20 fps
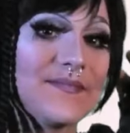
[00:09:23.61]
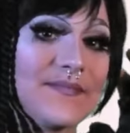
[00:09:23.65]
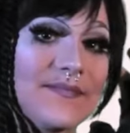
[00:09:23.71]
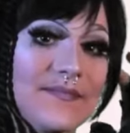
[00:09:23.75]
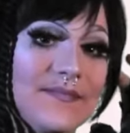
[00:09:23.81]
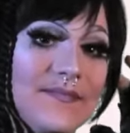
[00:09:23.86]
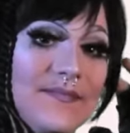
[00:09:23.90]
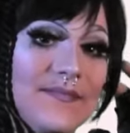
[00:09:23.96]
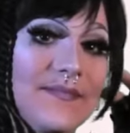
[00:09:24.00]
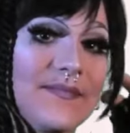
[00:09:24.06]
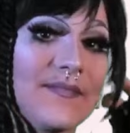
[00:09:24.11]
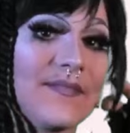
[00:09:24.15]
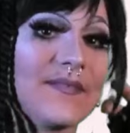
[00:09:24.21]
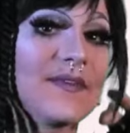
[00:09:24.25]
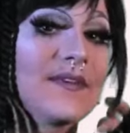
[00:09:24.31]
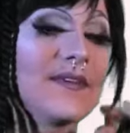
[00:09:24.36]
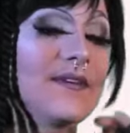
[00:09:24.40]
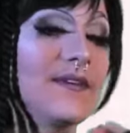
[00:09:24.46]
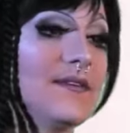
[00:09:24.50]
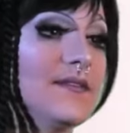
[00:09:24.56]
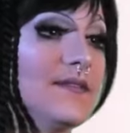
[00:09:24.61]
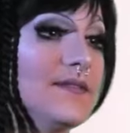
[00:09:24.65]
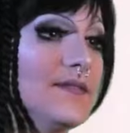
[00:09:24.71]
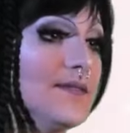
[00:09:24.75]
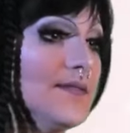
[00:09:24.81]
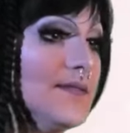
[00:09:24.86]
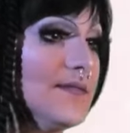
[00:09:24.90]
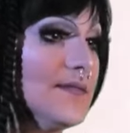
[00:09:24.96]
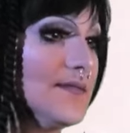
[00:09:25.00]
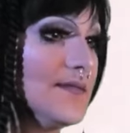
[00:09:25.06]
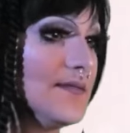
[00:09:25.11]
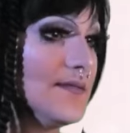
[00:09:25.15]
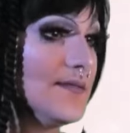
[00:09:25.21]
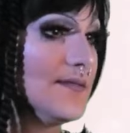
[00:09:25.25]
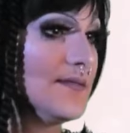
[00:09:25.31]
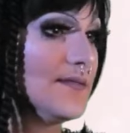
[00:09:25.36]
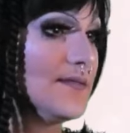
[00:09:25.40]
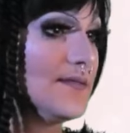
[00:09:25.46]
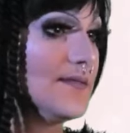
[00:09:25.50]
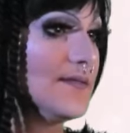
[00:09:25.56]

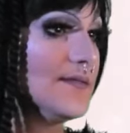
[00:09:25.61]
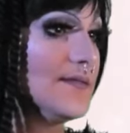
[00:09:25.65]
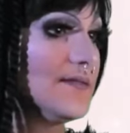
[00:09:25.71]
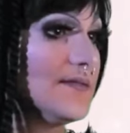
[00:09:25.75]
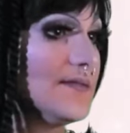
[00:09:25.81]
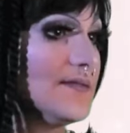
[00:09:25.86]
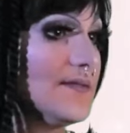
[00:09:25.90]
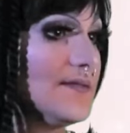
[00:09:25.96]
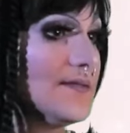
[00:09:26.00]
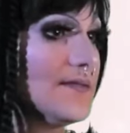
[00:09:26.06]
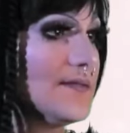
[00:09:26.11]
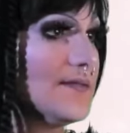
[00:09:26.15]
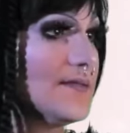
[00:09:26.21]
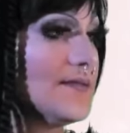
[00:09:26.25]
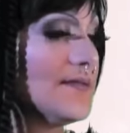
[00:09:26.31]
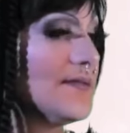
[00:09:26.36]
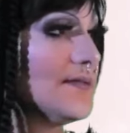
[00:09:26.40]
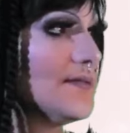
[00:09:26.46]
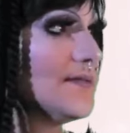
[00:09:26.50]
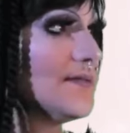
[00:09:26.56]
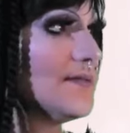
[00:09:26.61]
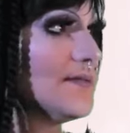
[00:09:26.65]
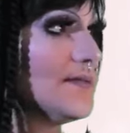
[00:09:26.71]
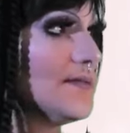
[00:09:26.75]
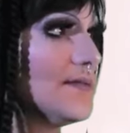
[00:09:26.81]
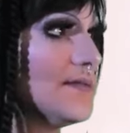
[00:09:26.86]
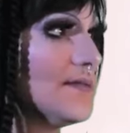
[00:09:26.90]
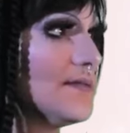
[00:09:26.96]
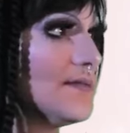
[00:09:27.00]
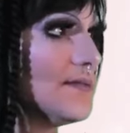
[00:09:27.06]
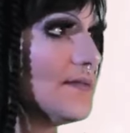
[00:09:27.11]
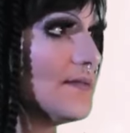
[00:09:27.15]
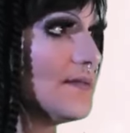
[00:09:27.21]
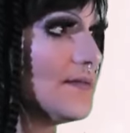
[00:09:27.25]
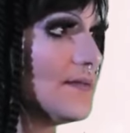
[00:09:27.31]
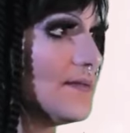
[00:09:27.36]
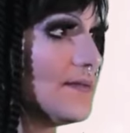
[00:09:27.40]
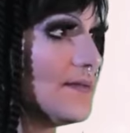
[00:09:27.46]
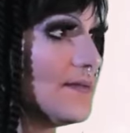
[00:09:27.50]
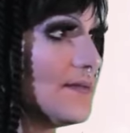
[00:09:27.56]

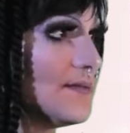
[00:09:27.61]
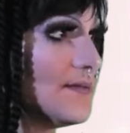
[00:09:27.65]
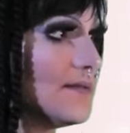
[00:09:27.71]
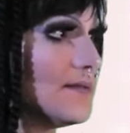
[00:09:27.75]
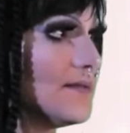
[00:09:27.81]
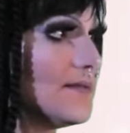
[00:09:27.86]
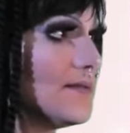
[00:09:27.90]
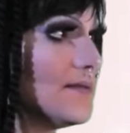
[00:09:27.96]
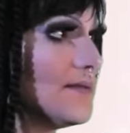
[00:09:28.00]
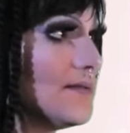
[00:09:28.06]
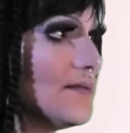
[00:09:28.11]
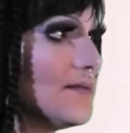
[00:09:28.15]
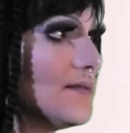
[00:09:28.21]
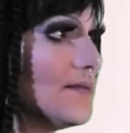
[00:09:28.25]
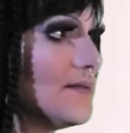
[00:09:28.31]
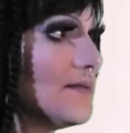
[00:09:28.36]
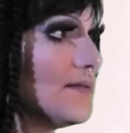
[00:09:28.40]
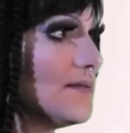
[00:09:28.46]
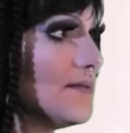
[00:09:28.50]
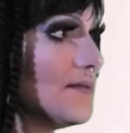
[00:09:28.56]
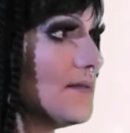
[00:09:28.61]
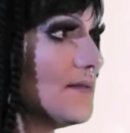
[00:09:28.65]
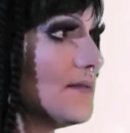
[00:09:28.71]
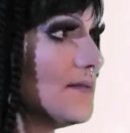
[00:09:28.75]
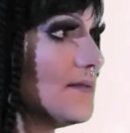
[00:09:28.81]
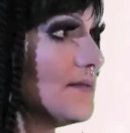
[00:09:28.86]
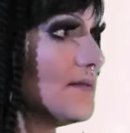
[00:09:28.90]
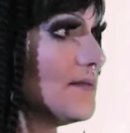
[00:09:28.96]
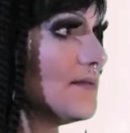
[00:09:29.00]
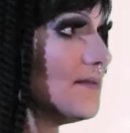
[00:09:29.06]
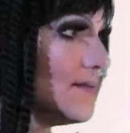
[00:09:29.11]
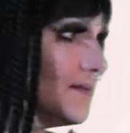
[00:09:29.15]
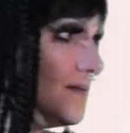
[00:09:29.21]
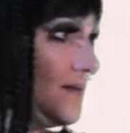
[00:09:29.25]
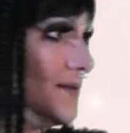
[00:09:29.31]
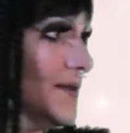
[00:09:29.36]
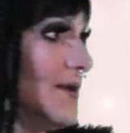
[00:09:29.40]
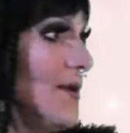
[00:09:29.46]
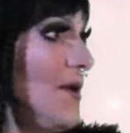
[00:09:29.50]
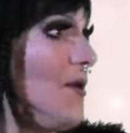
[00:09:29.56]

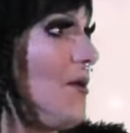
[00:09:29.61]
The person shown says nothing.